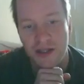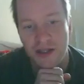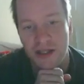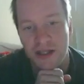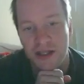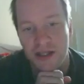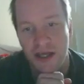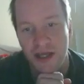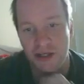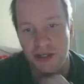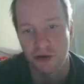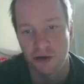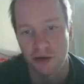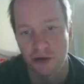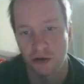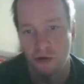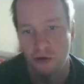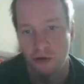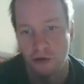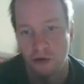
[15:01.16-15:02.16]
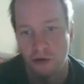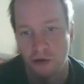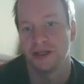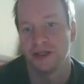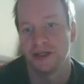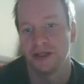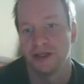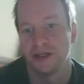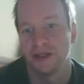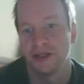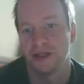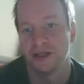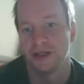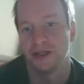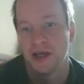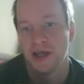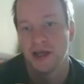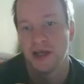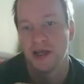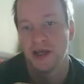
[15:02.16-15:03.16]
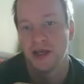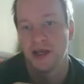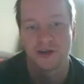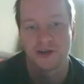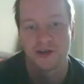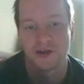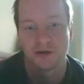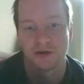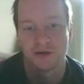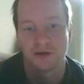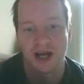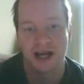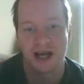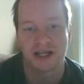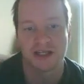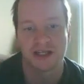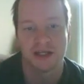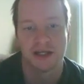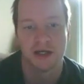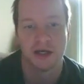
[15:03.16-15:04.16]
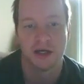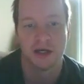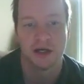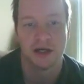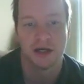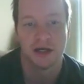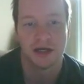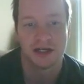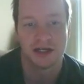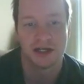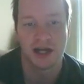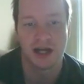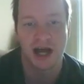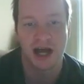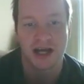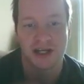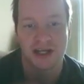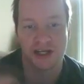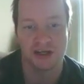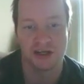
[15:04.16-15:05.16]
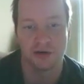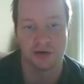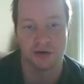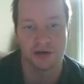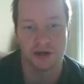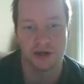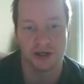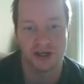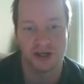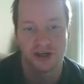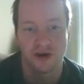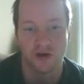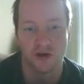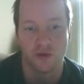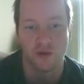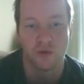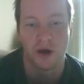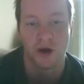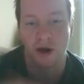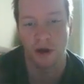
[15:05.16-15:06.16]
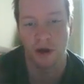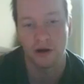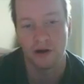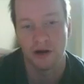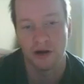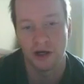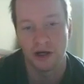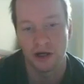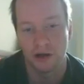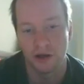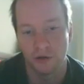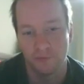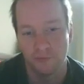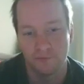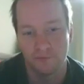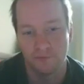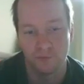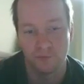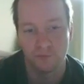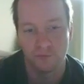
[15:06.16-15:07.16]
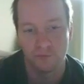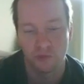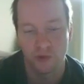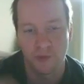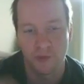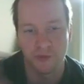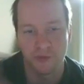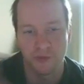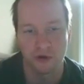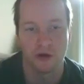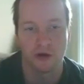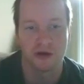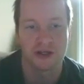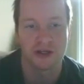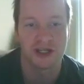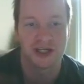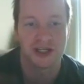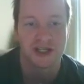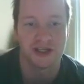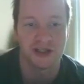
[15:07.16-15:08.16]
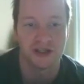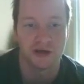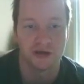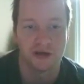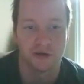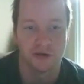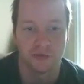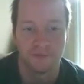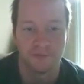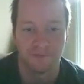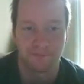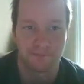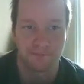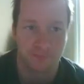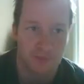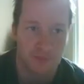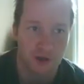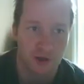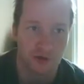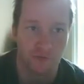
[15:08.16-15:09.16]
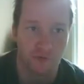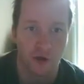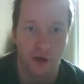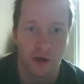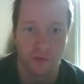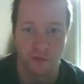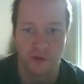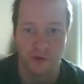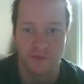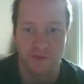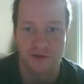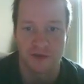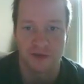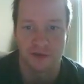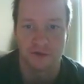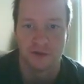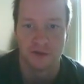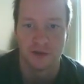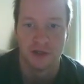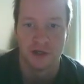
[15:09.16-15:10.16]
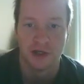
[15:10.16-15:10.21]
it that you're currently involved with. So it's a nice shirt to show what cryptocurrency you're involved with. So